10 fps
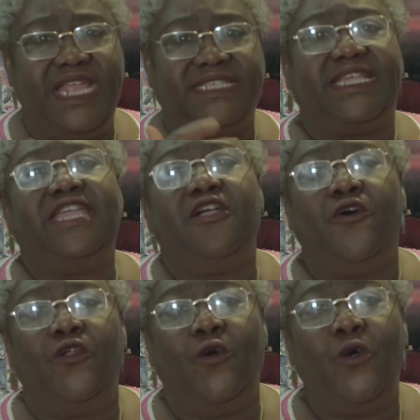or their skin
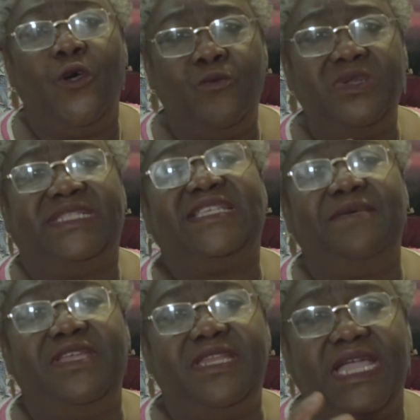color will
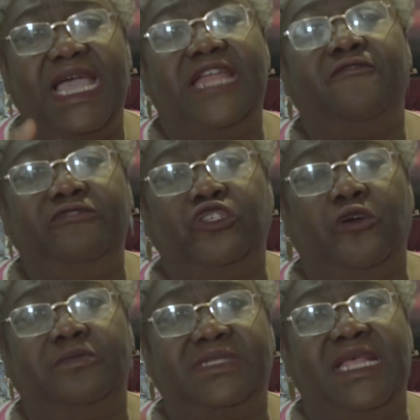determine the kind of
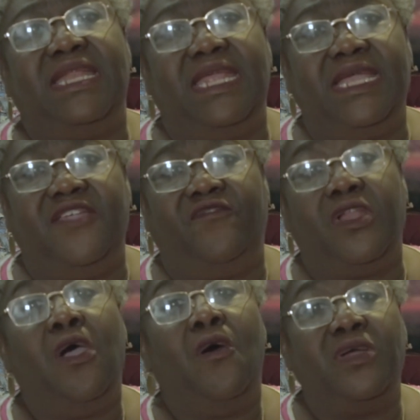jobs that they're given